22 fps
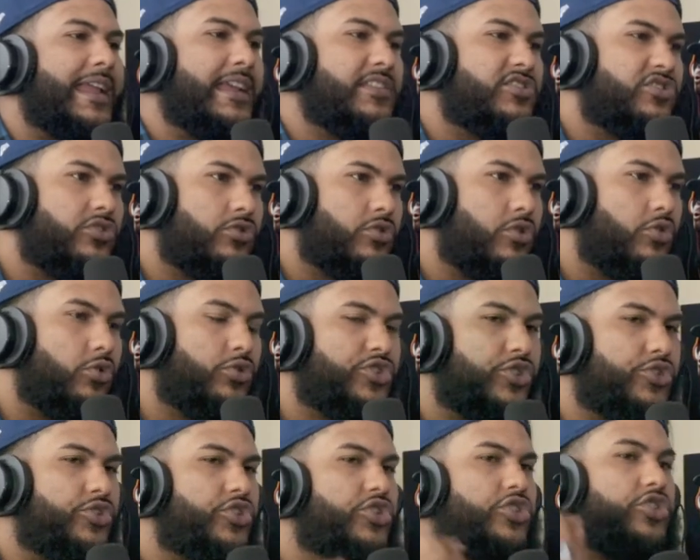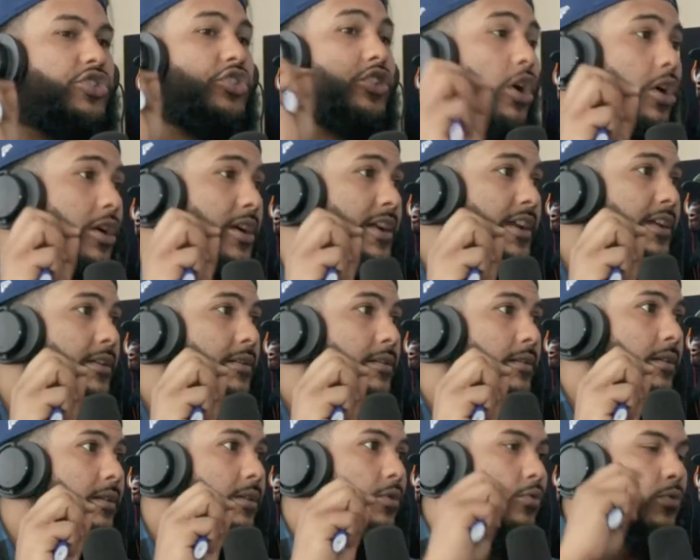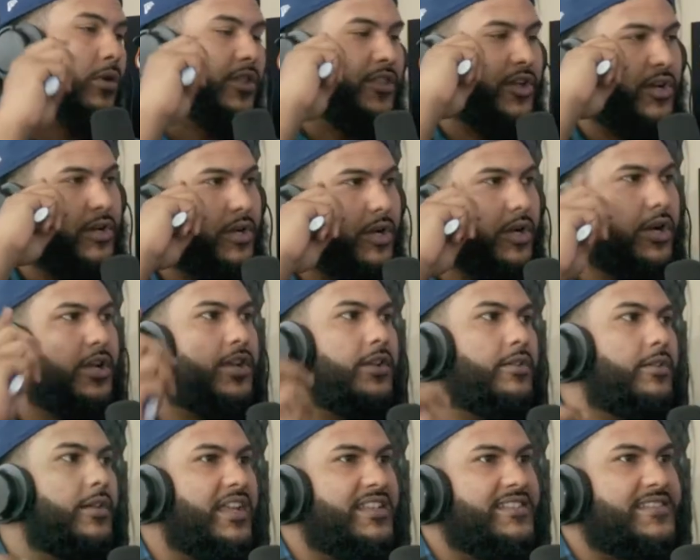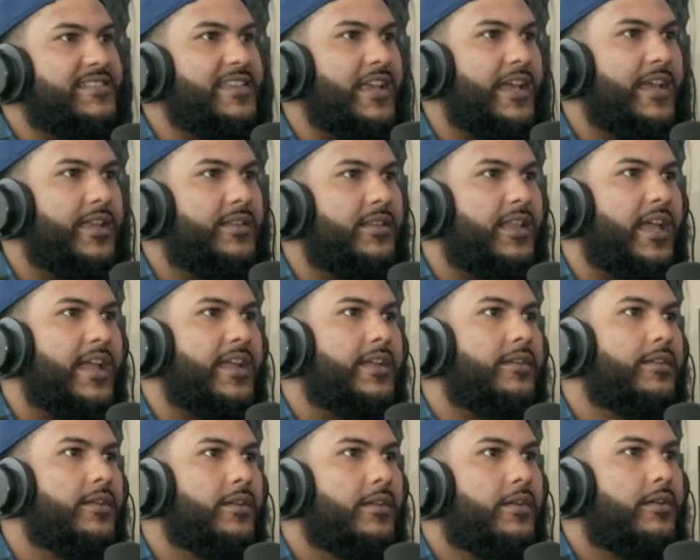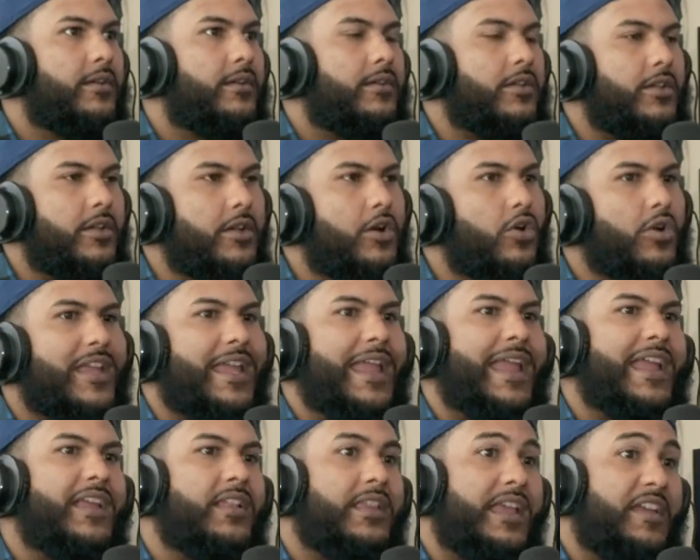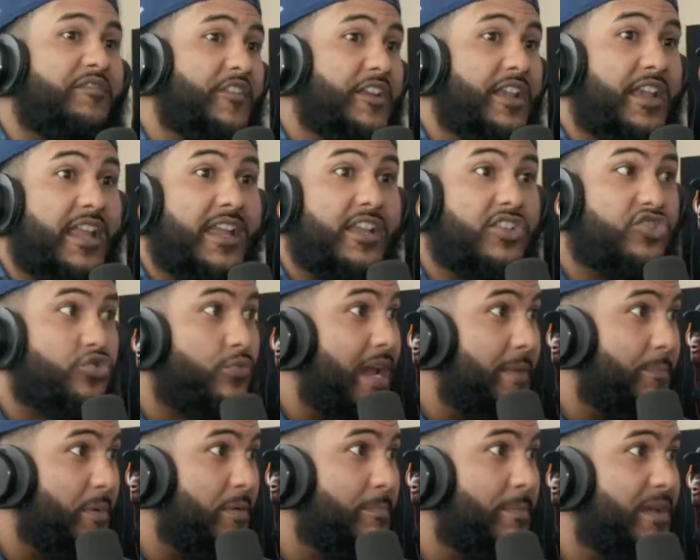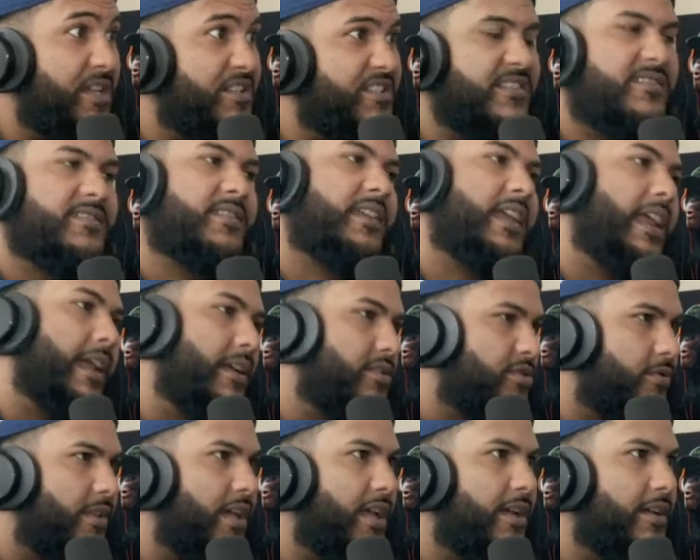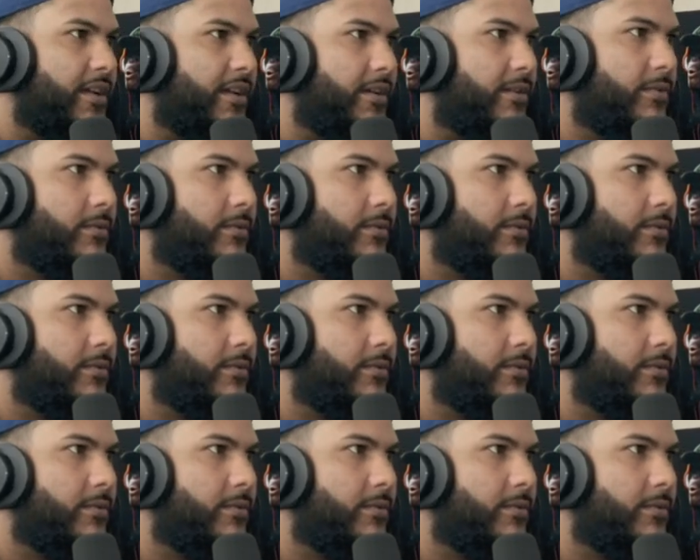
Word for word: Cancel culture started with a good intent, like you know, can't if a nigga's raping bitches, cancel that